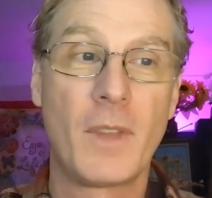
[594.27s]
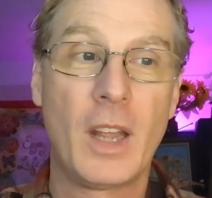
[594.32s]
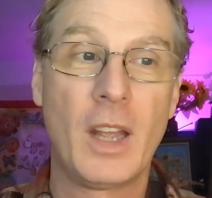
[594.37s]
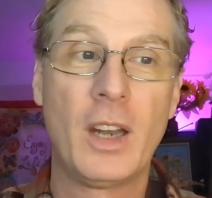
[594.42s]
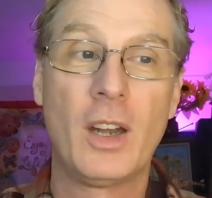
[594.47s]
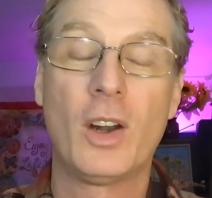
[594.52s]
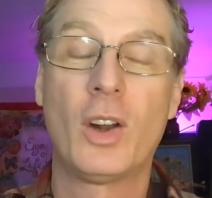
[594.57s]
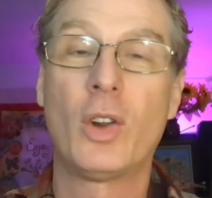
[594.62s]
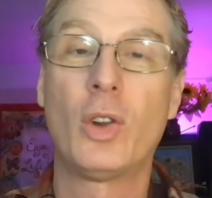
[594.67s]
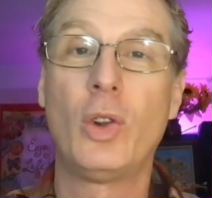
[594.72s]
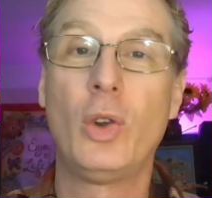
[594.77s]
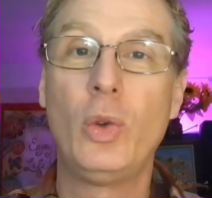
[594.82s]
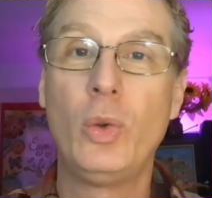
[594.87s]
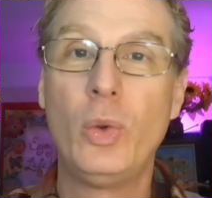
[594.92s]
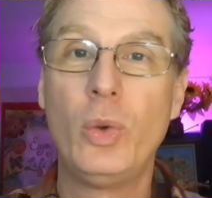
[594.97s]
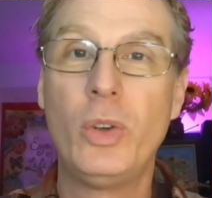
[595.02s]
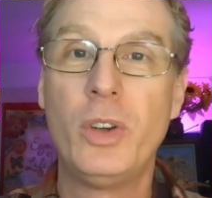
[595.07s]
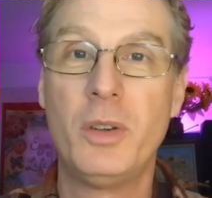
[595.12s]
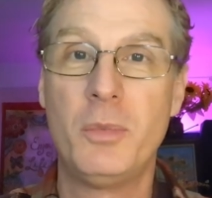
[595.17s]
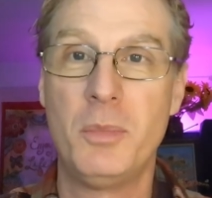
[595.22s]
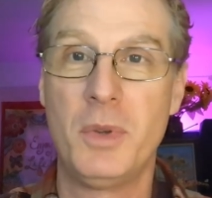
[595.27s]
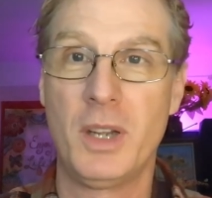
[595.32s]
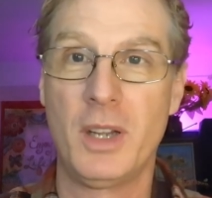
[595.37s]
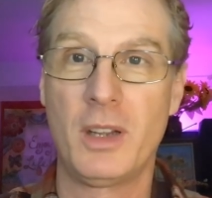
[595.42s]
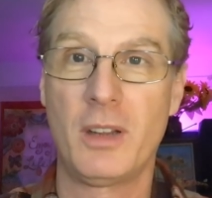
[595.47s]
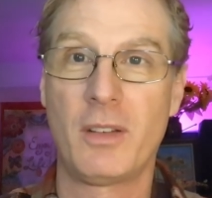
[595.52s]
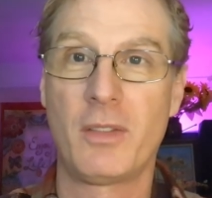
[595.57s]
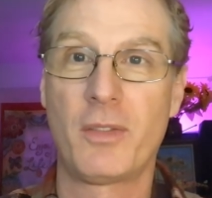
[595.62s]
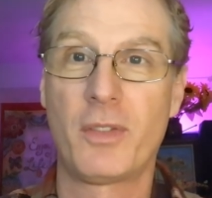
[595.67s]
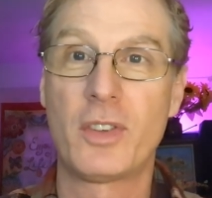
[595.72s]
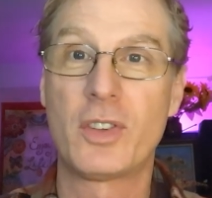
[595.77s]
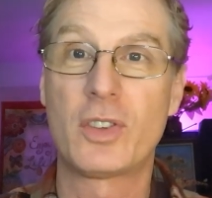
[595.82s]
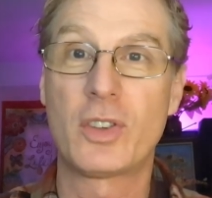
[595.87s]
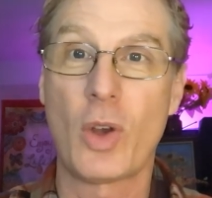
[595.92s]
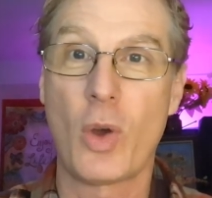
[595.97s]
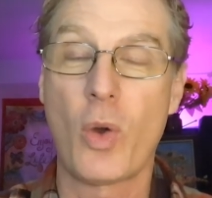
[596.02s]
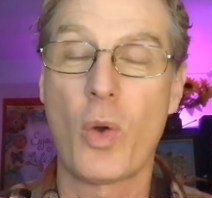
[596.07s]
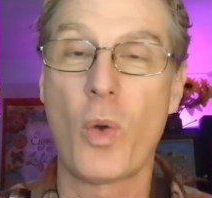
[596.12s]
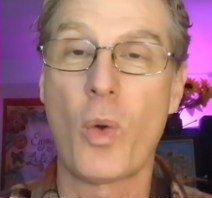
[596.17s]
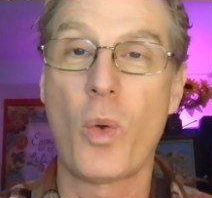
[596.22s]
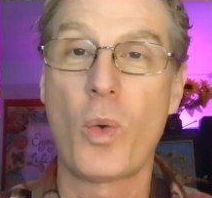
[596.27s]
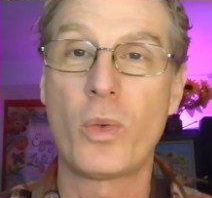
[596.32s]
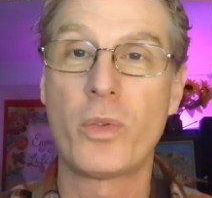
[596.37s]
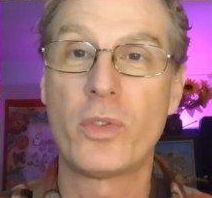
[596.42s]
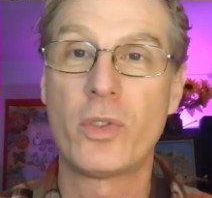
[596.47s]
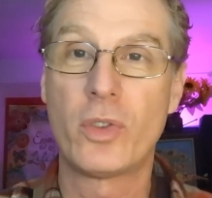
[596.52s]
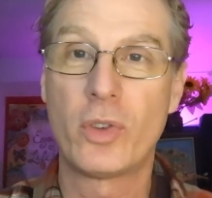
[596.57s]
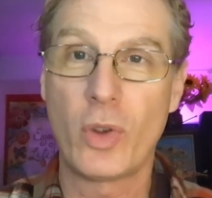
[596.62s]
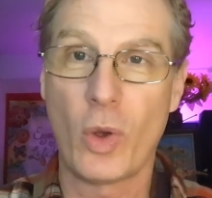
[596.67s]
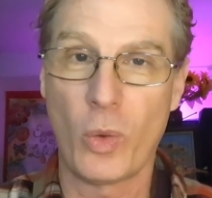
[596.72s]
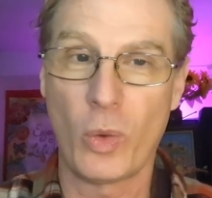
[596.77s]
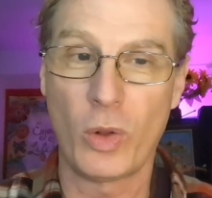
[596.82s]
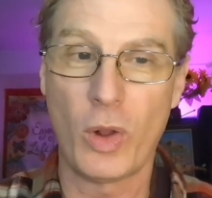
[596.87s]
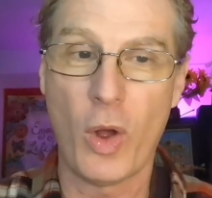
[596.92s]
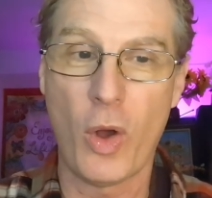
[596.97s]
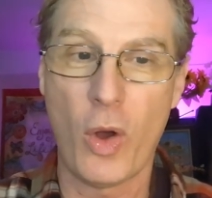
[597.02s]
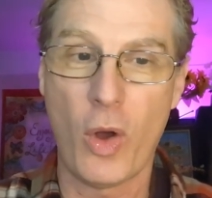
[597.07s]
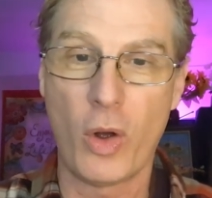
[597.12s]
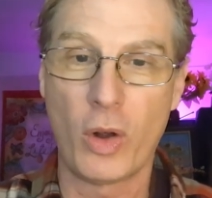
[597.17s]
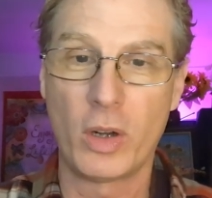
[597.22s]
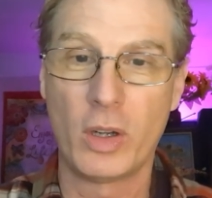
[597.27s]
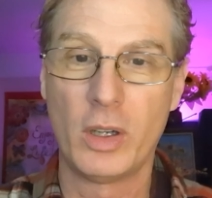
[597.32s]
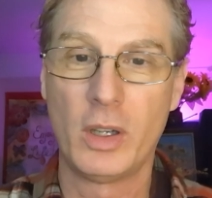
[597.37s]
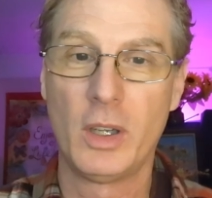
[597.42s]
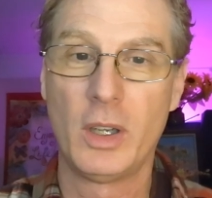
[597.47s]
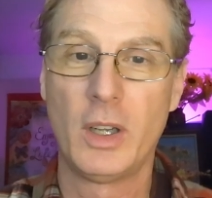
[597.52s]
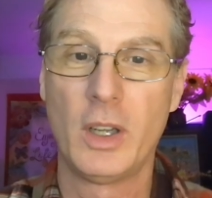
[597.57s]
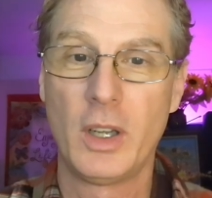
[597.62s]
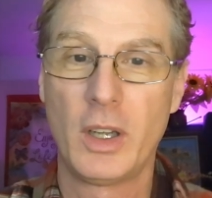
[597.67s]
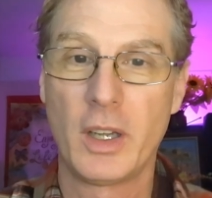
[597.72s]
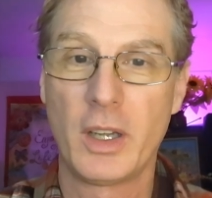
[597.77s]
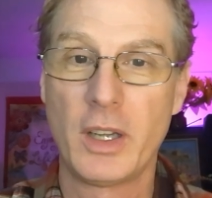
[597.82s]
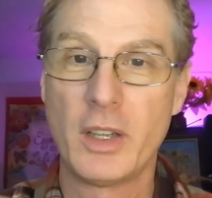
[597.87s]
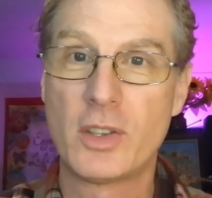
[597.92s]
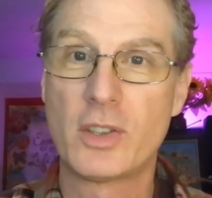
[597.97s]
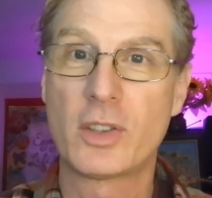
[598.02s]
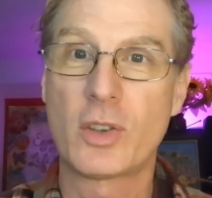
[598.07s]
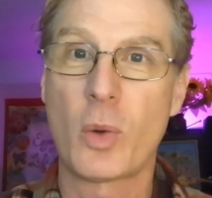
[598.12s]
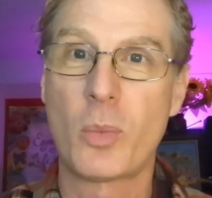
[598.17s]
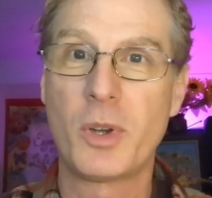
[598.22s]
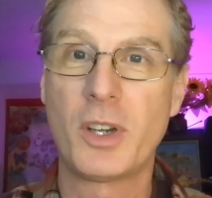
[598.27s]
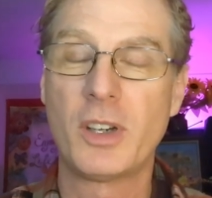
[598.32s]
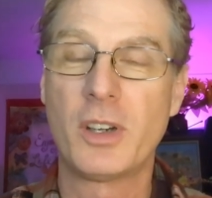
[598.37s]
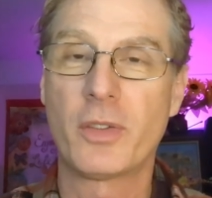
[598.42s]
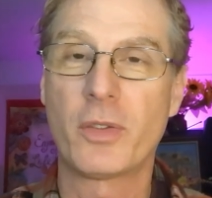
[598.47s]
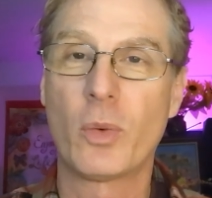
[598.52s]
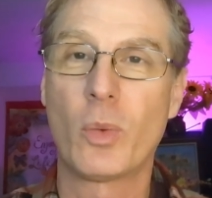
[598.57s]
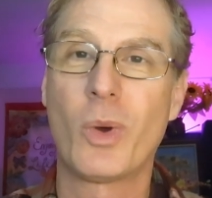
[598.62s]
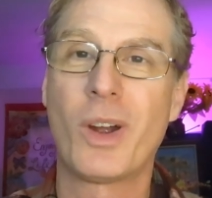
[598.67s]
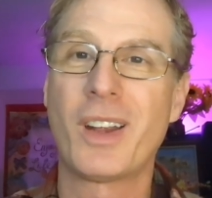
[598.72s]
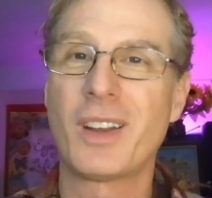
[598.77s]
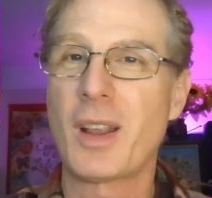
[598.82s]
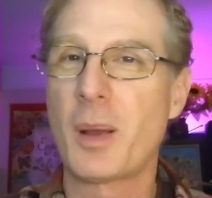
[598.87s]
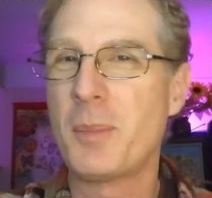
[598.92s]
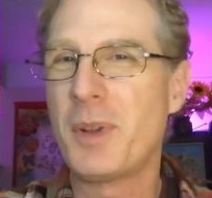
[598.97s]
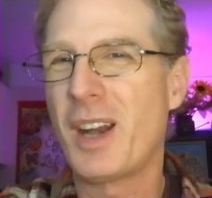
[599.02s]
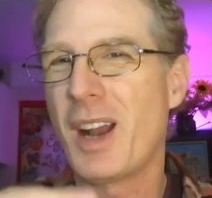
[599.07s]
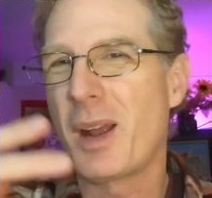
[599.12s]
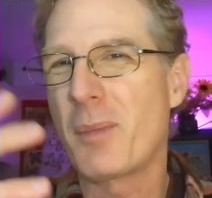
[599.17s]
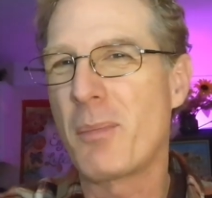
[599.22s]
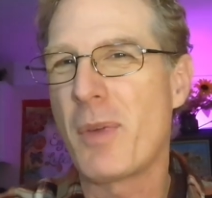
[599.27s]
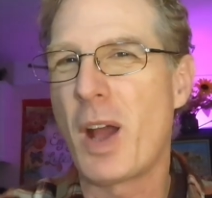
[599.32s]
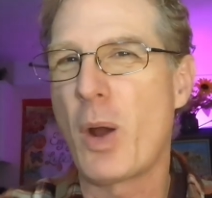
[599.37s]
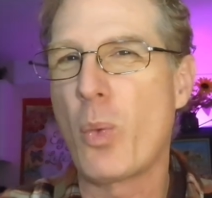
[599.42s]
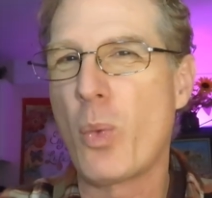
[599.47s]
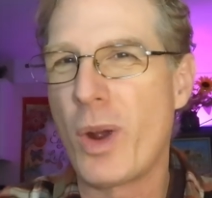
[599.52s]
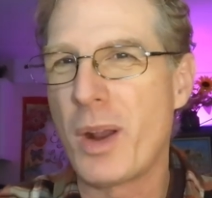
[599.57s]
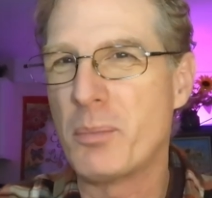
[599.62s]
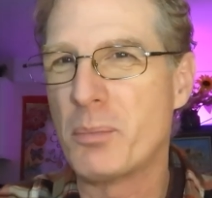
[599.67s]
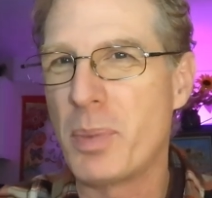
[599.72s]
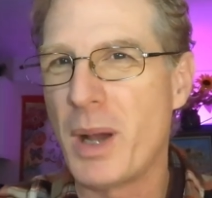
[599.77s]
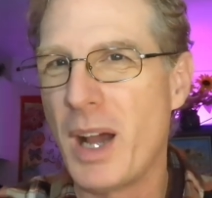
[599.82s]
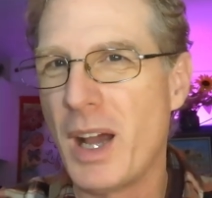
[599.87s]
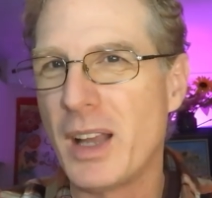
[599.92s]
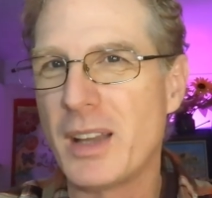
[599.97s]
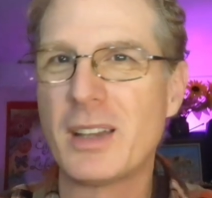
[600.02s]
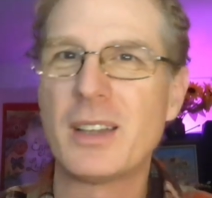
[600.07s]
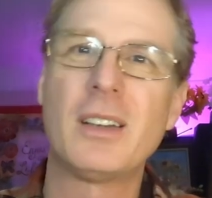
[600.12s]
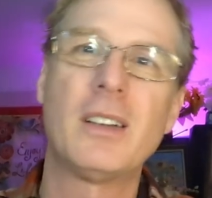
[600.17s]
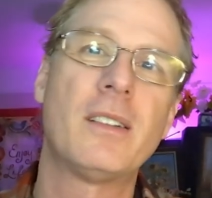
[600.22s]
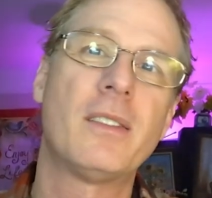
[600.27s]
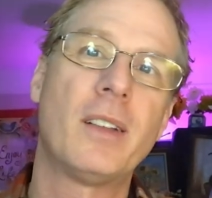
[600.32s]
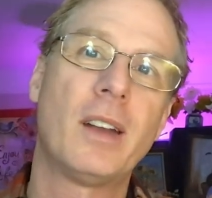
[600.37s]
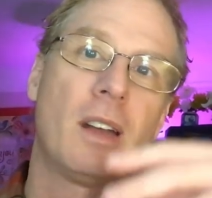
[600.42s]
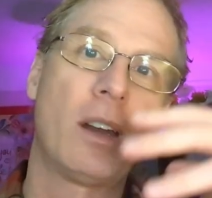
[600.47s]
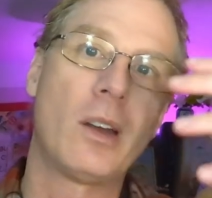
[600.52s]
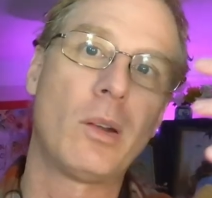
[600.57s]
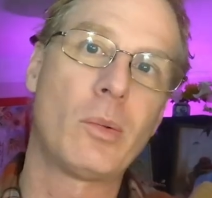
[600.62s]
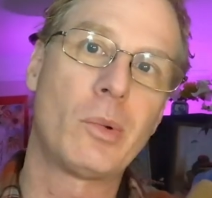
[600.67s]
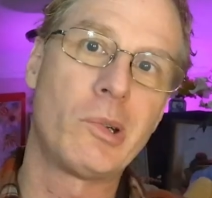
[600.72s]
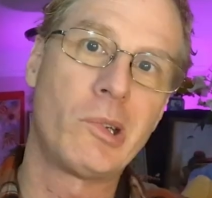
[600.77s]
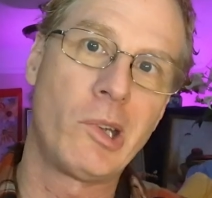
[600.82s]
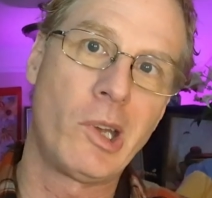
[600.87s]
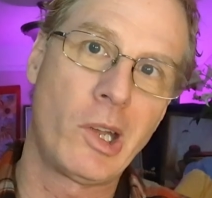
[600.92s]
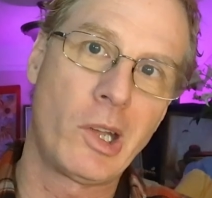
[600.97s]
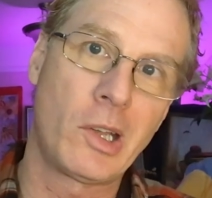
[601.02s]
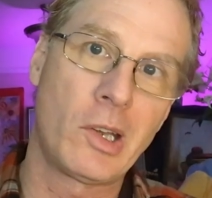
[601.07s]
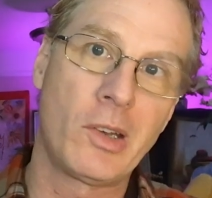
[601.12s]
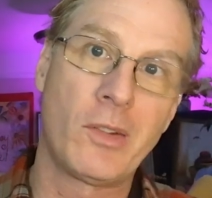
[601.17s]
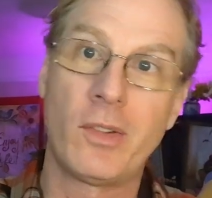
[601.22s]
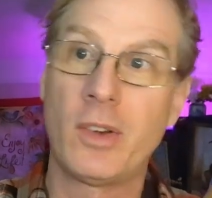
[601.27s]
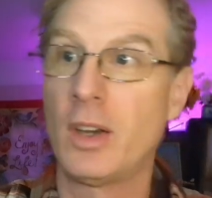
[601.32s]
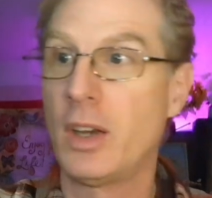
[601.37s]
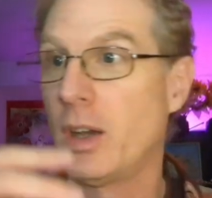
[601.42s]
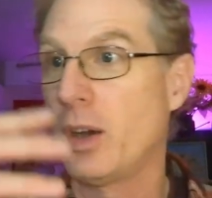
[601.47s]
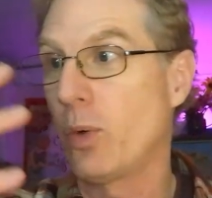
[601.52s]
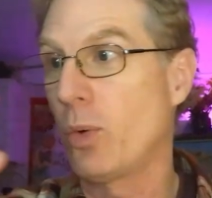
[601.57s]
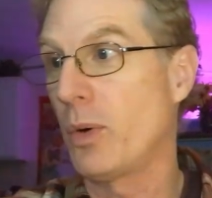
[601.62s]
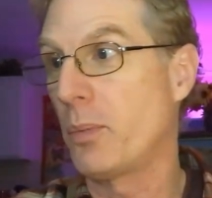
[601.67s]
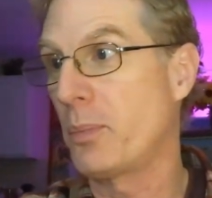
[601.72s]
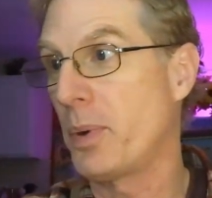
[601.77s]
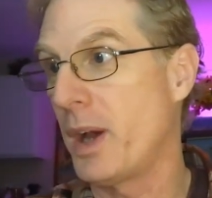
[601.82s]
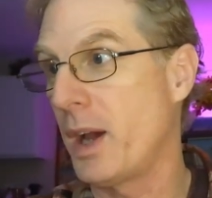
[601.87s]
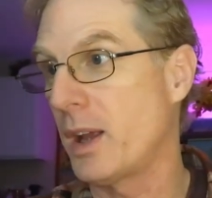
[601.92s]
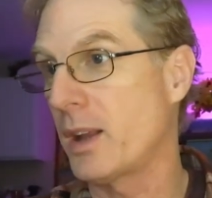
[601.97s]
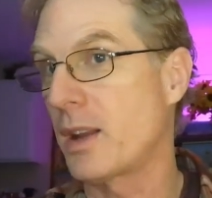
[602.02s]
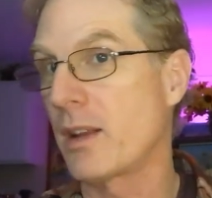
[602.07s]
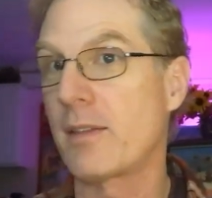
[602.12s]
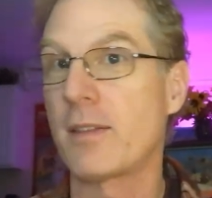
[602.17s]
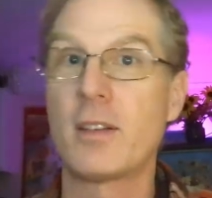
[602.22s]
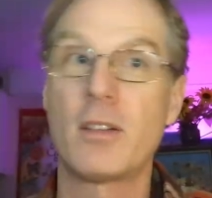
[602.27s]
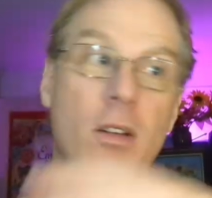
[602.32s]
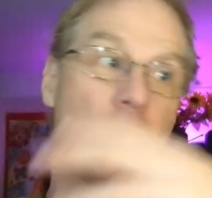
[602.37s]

it eluded me for so, so long in so many different ways. I mean, I, I went positive, and then I went negative, and then I went positive, and